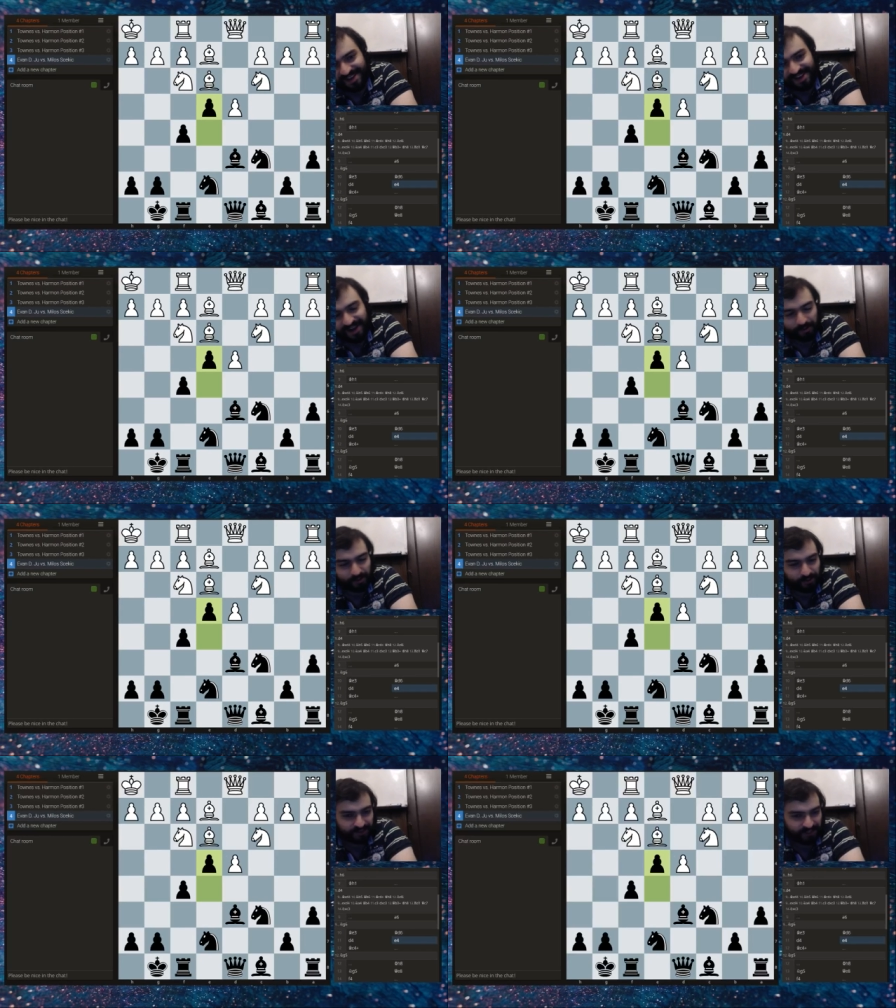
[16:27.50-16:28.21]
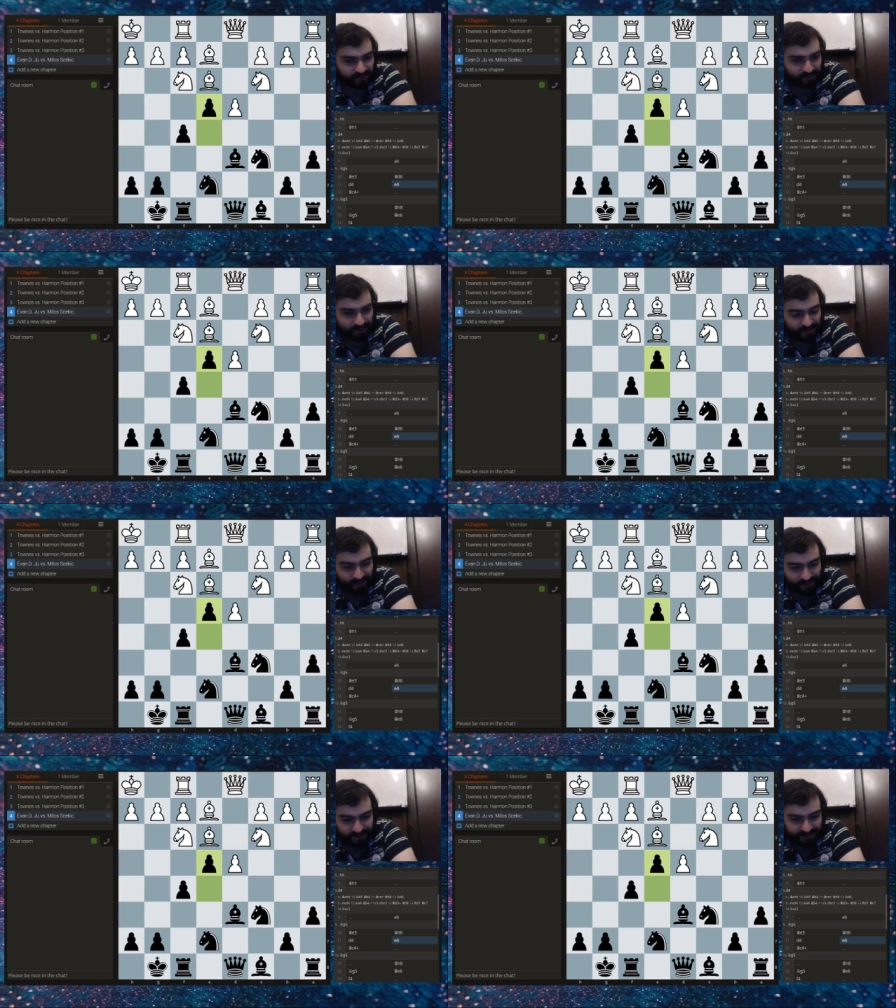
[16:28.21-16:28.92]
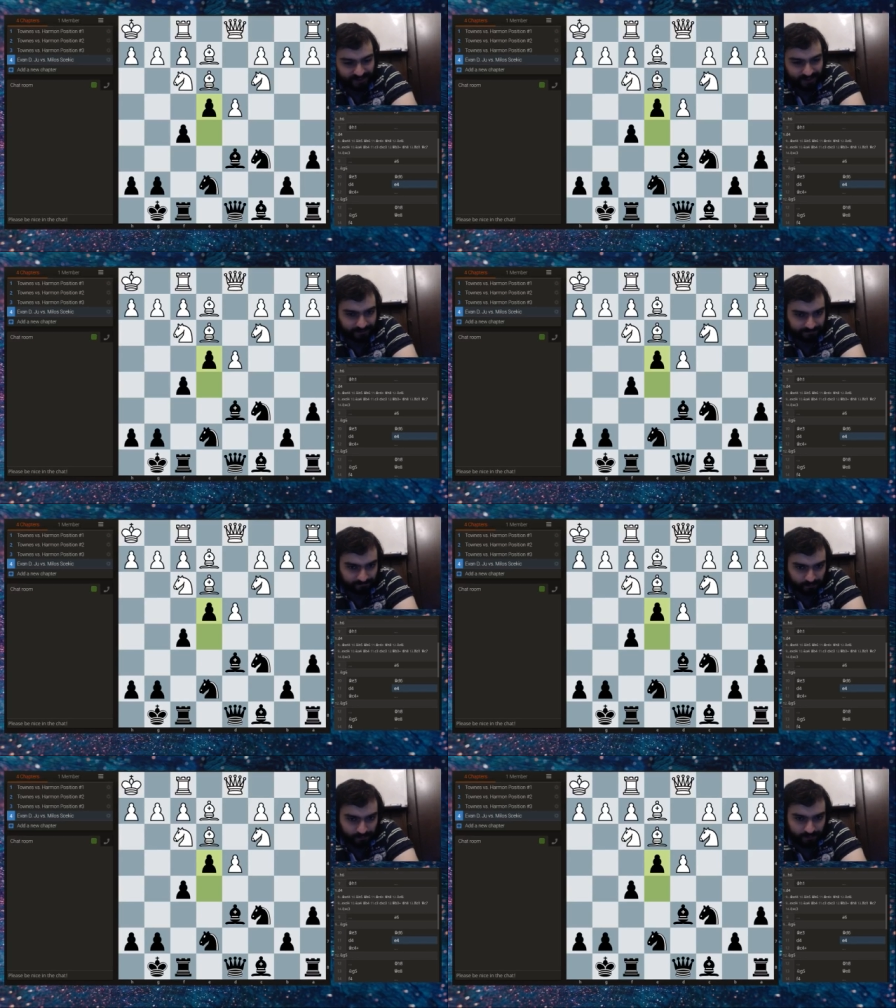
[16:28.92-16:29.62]
about the Dutch because
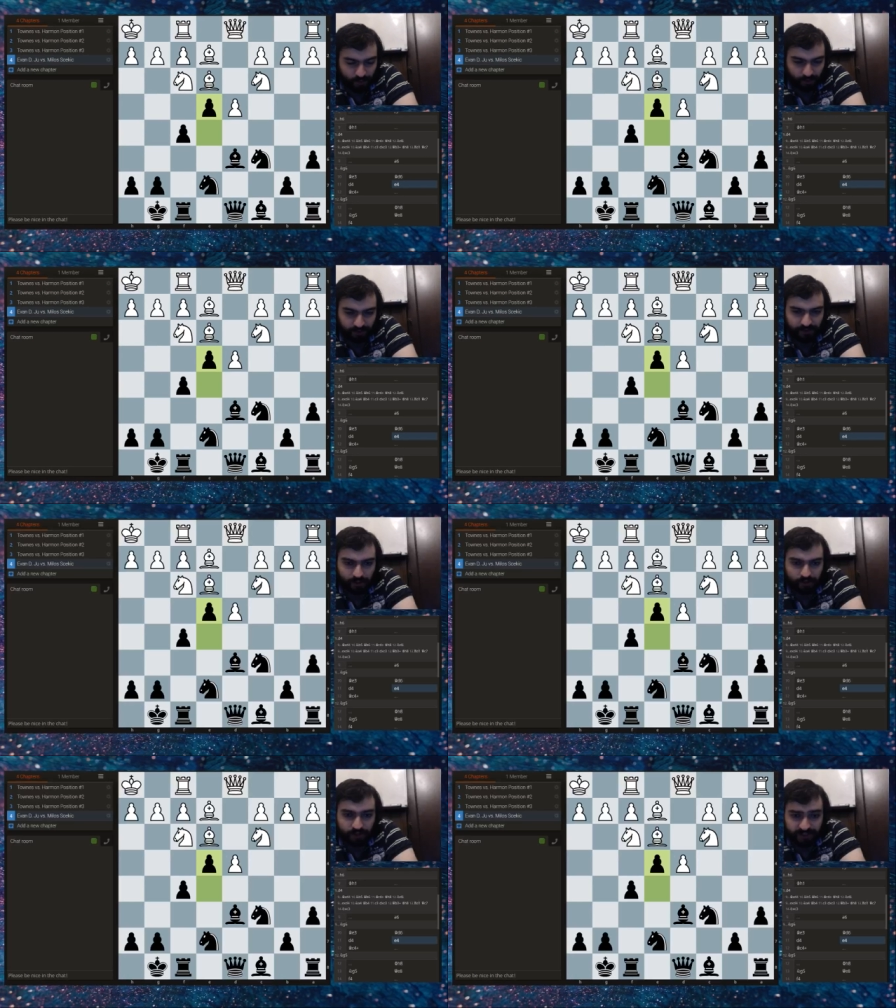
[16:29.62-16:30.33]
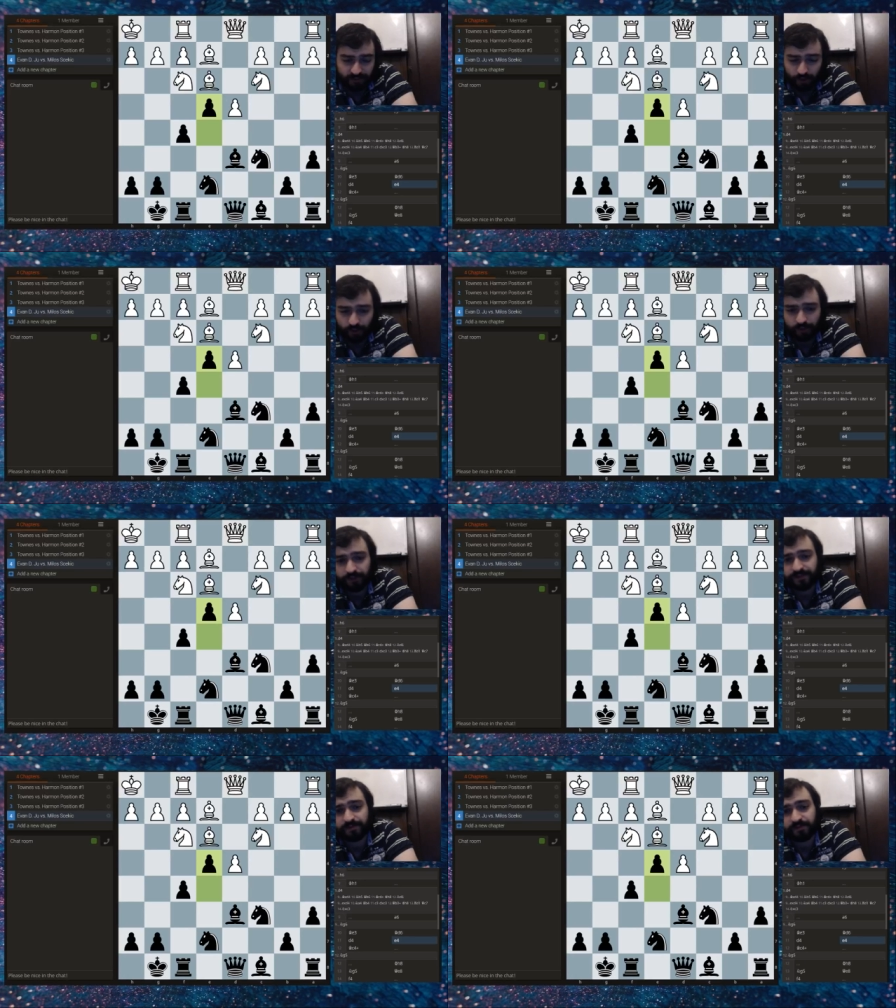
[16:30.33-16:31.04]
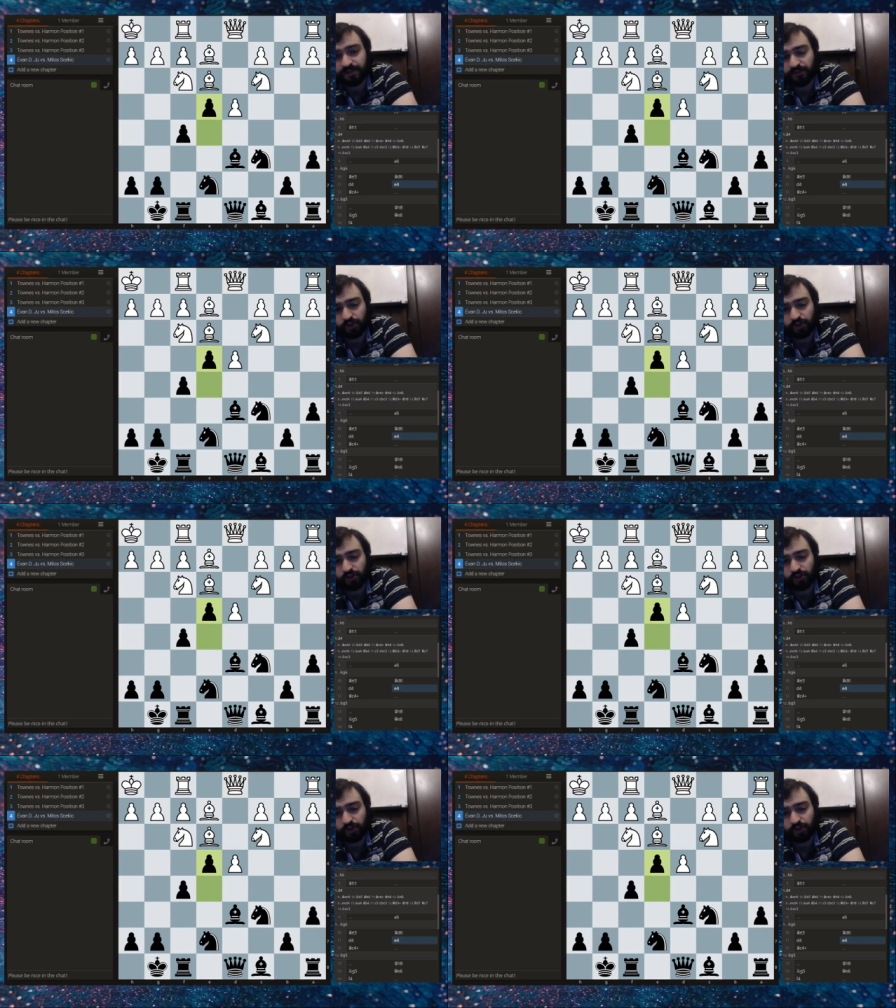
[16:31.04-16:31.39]
one of our chess warriors, Mr.